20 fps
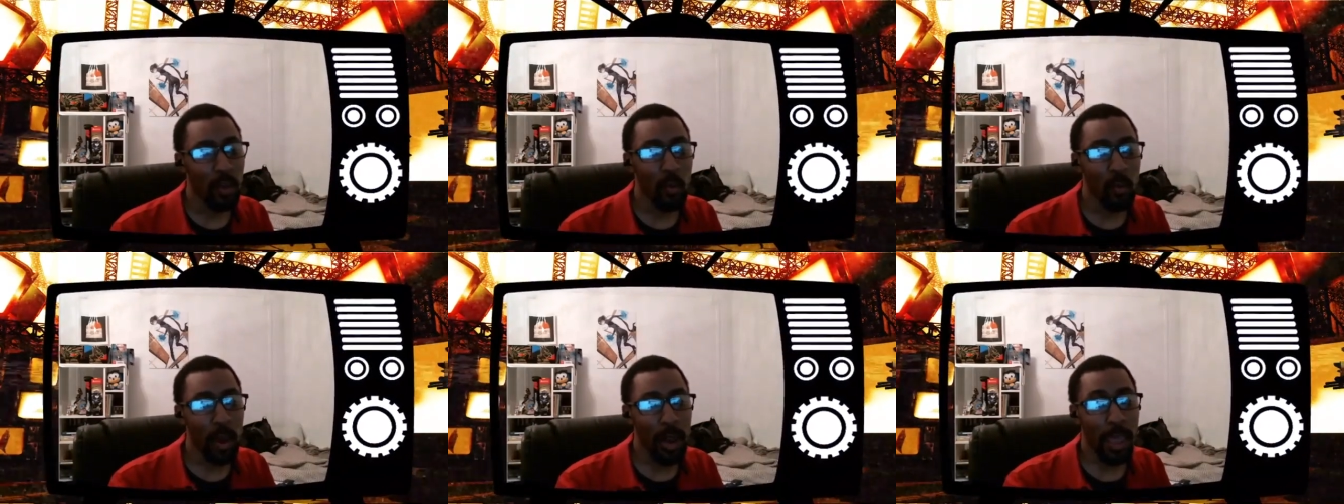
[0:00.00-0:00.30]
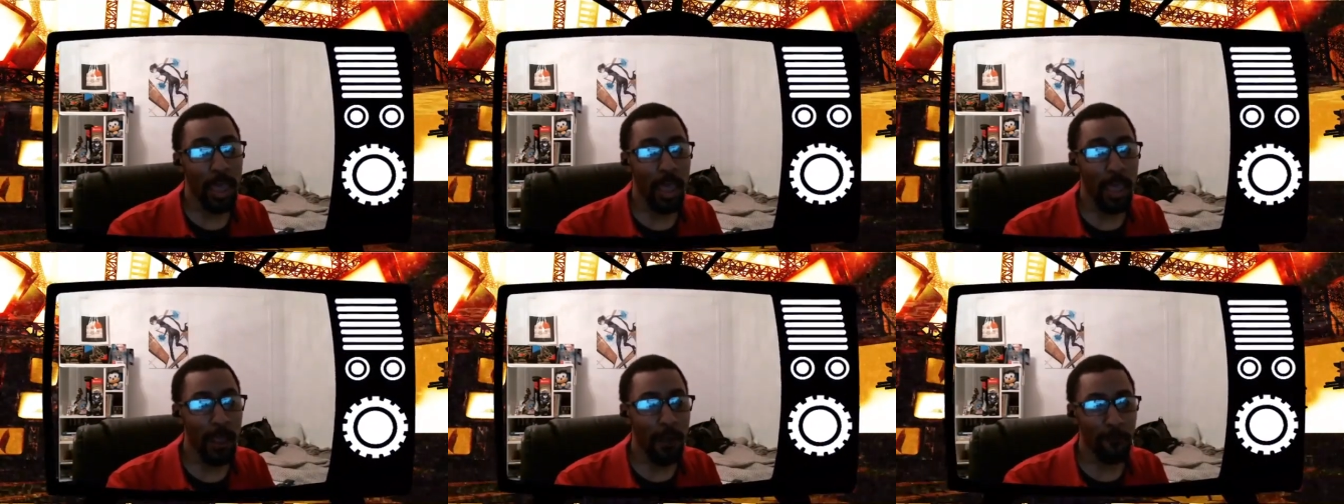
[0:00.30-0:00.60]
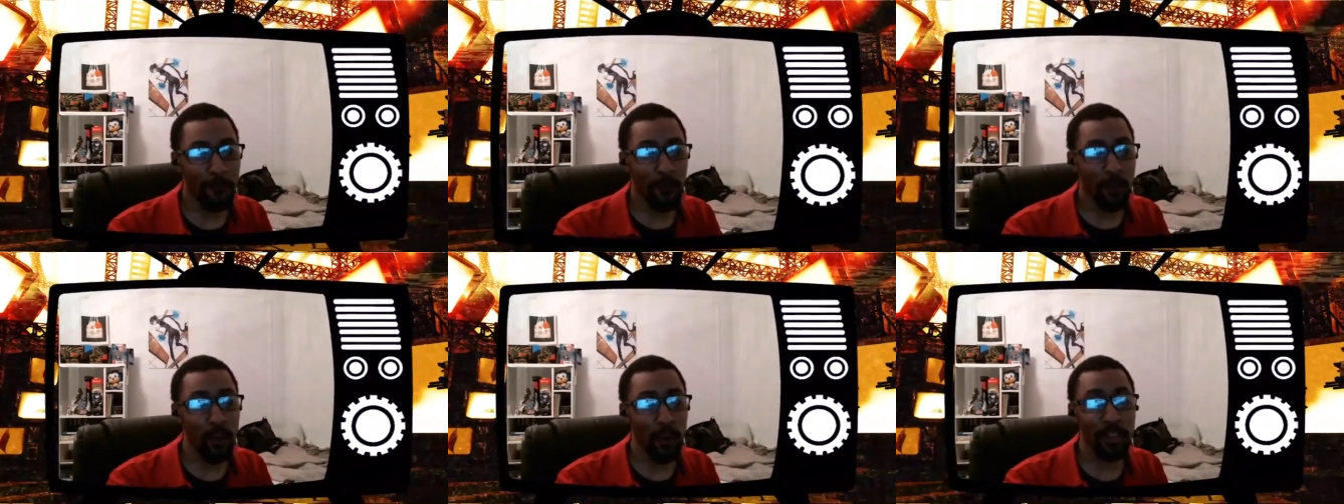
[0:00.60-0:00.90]
what I
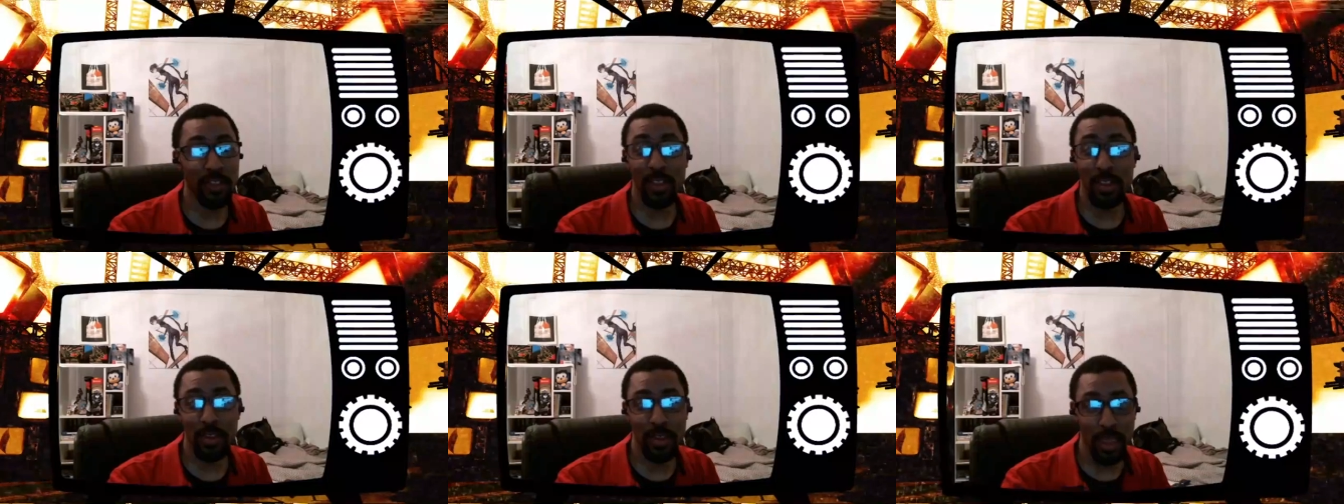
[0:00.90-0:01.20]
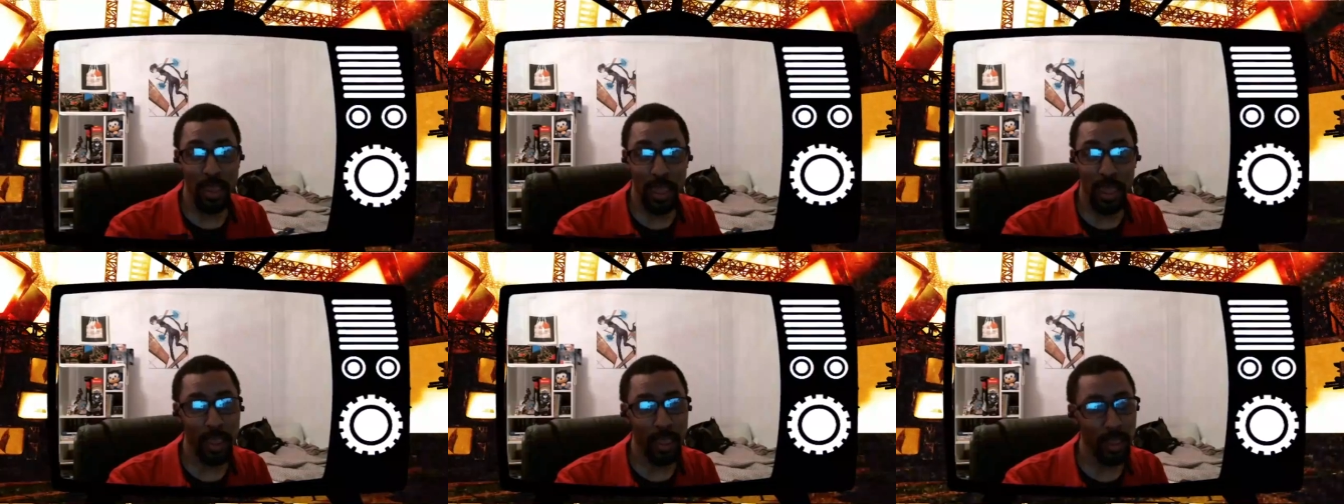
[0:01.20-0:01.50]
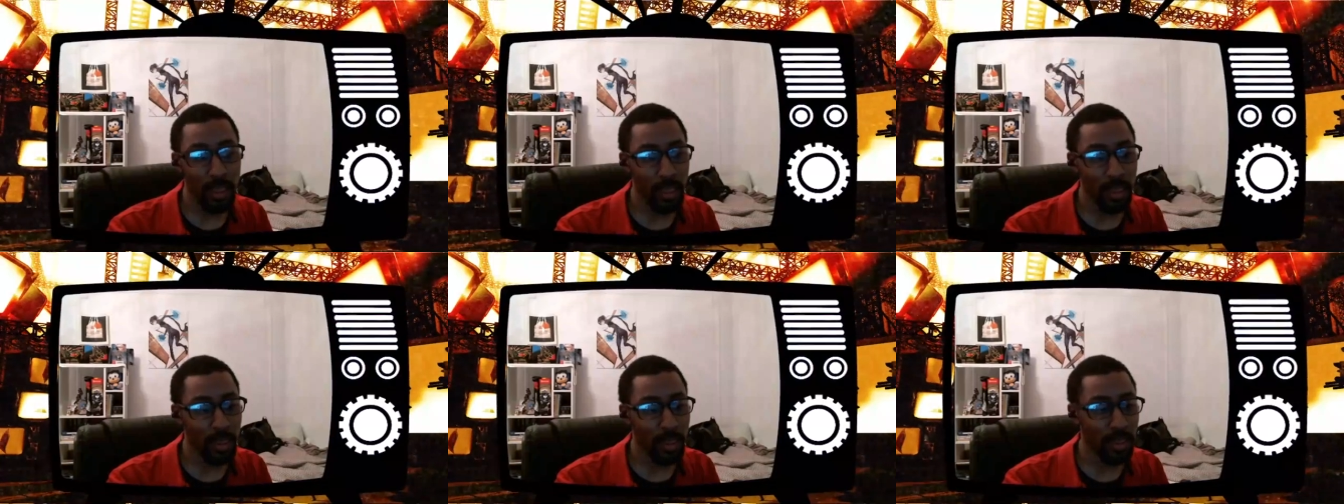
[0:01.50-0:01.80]
have for us
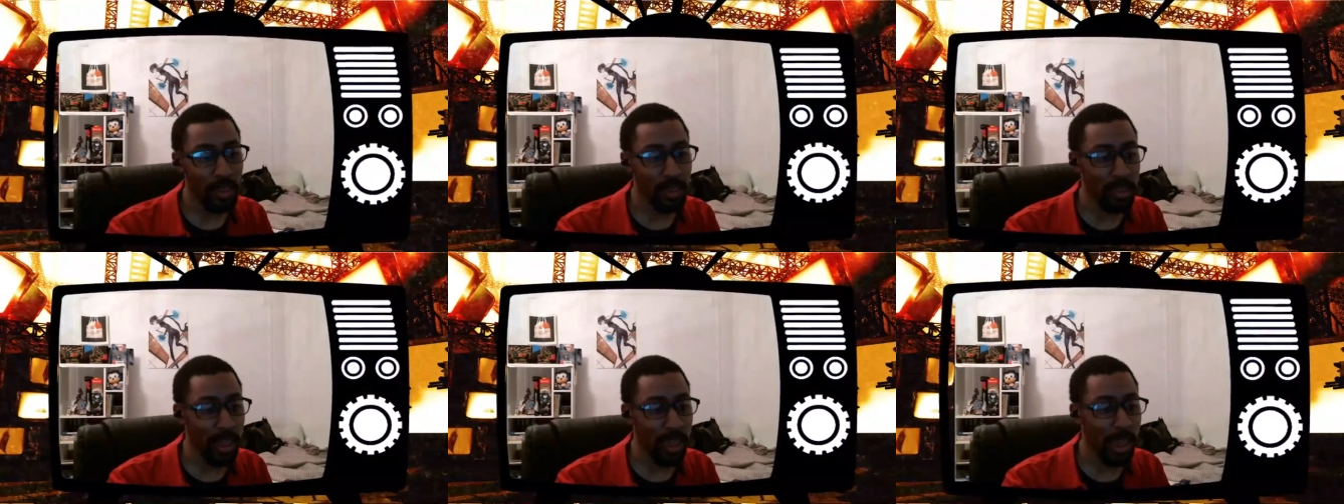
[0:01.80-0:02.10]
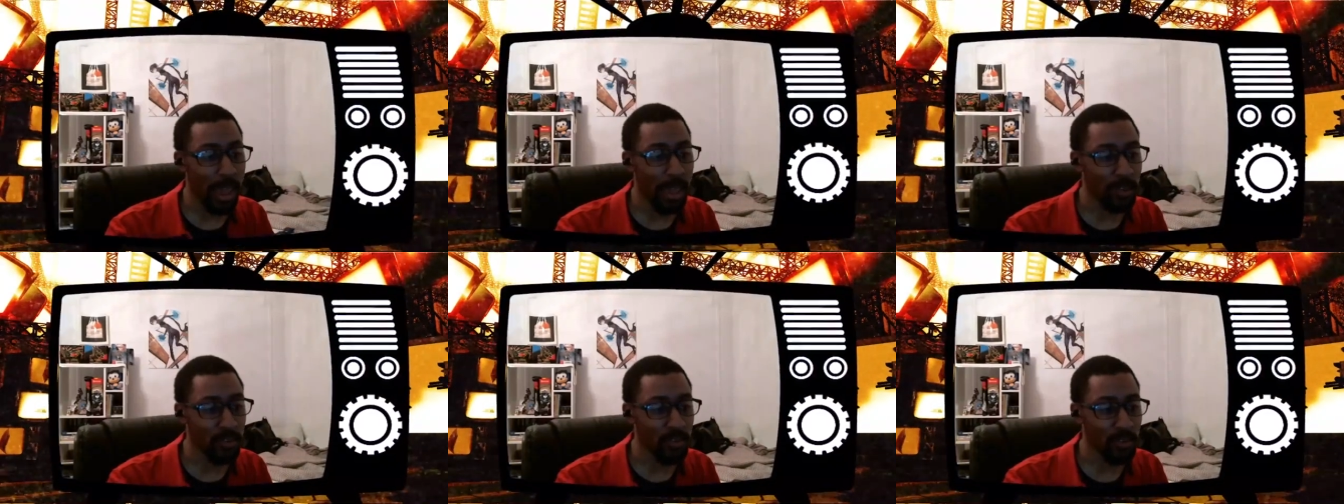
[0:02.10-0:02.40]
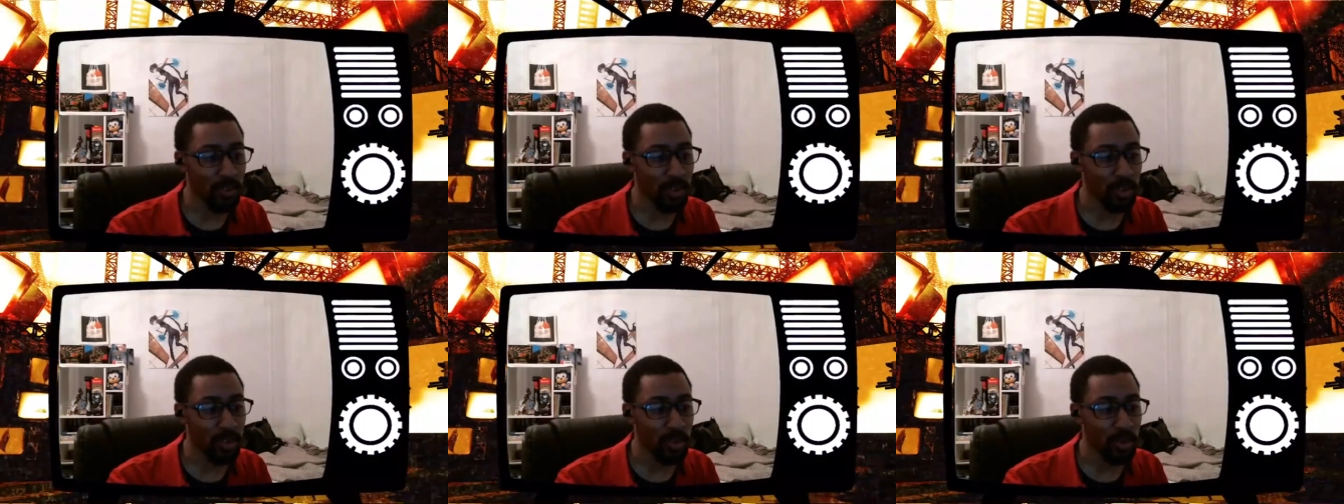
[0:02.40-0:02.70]
today is
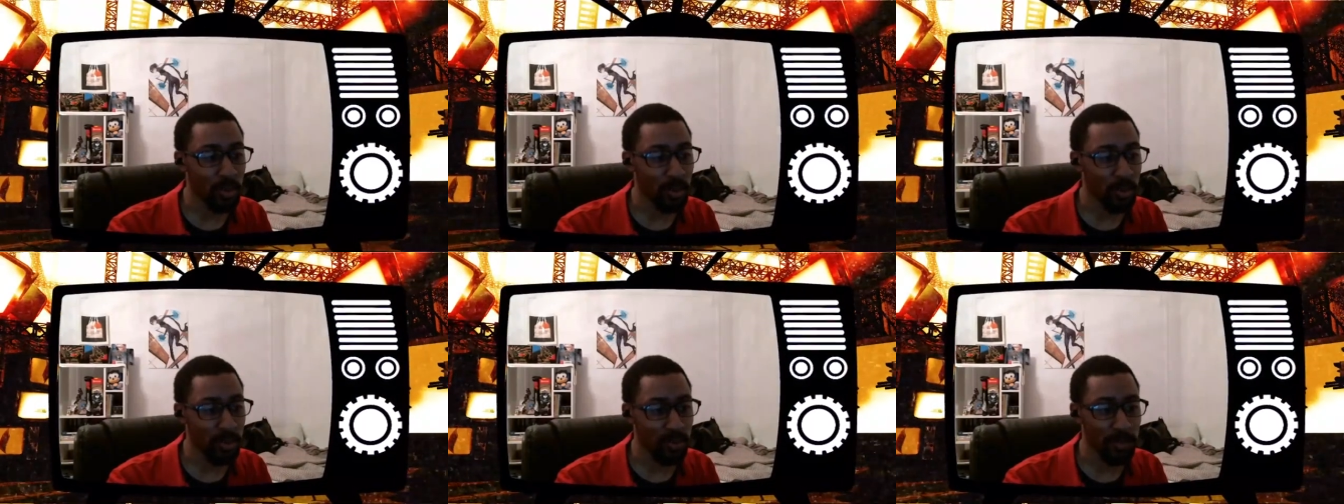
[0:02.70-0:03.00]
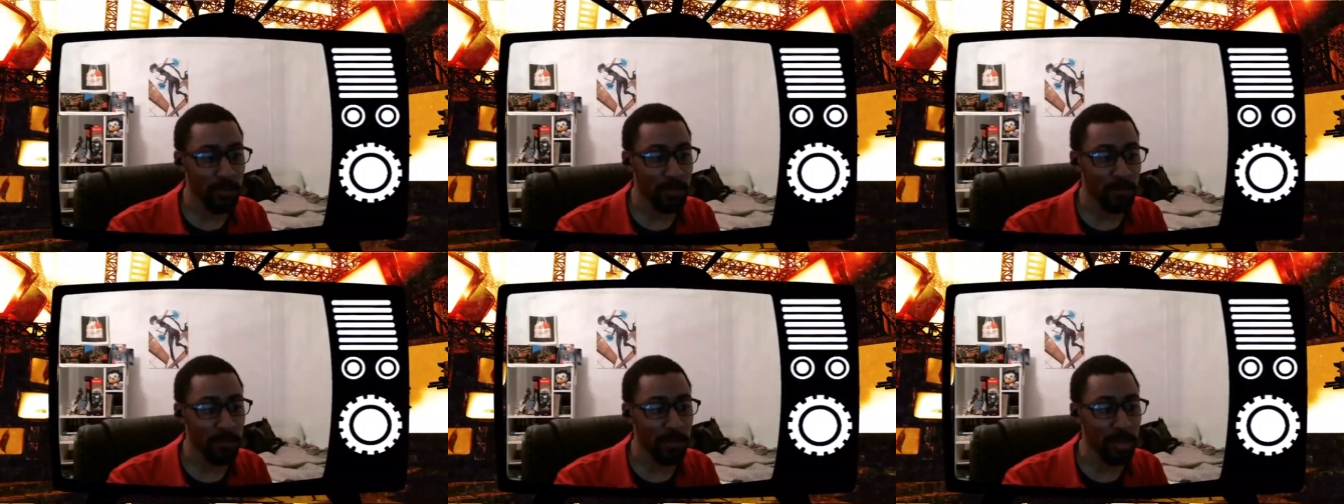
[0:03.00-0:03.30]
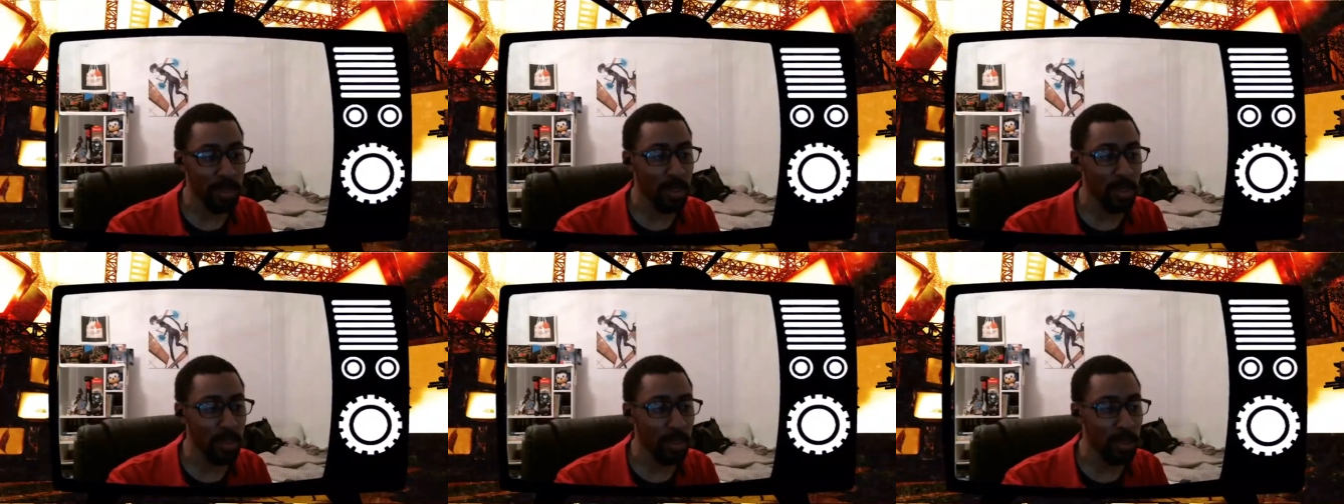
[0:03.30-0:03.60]
actually going to
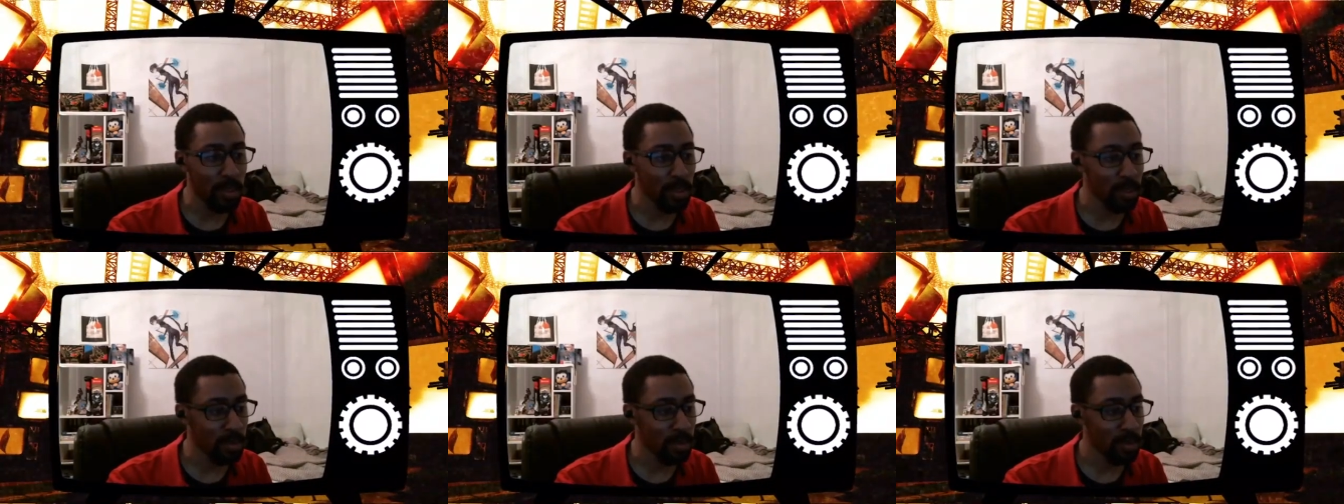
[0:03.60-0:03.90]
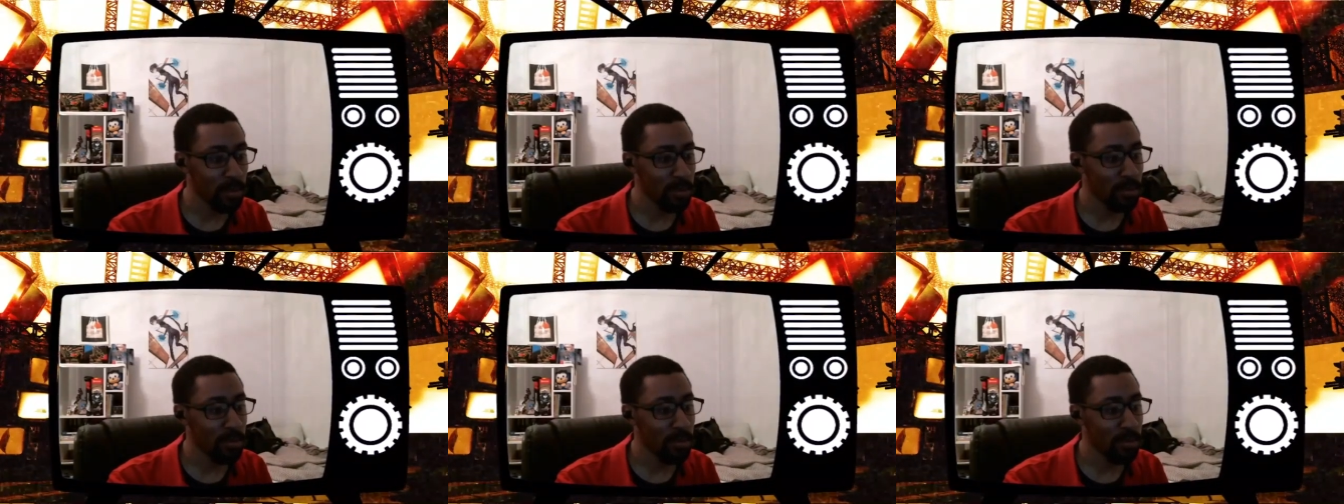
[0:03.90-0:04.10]
be